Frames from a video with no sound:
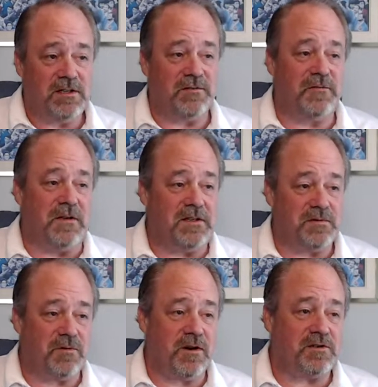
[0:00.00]
defeats
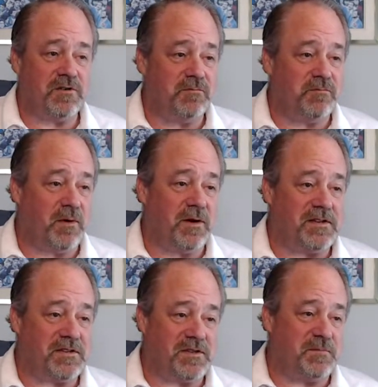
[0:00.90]
Russian
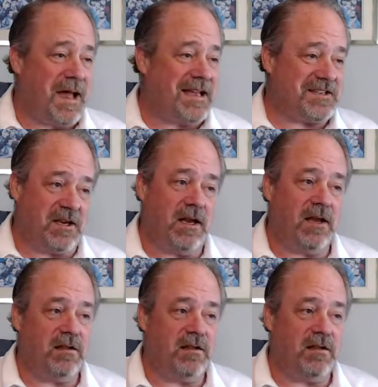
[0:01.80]
Boris Spassky